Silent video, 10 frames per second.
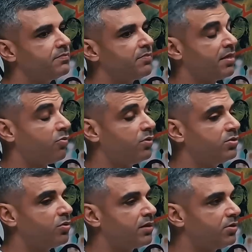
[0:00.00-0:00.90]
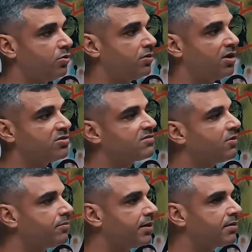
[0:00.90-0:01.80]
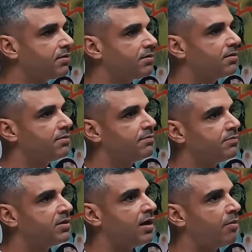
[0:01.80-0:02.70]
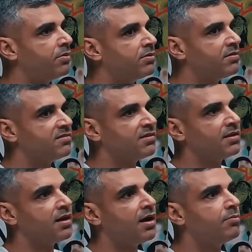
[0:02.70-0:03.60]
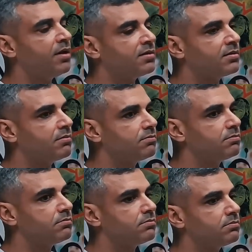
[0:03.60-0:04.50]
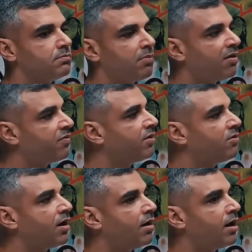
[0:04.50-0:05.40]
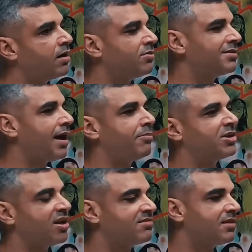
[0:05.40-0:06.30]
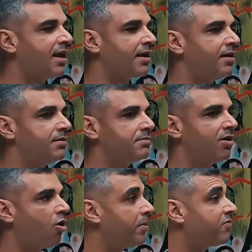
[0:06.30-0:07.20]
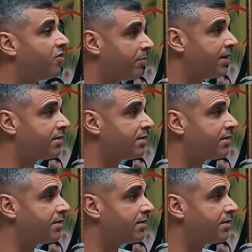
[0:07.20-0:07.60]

They will do the due diligence on me. See that I'm not bluffing, or I'm not just like a hobby for me.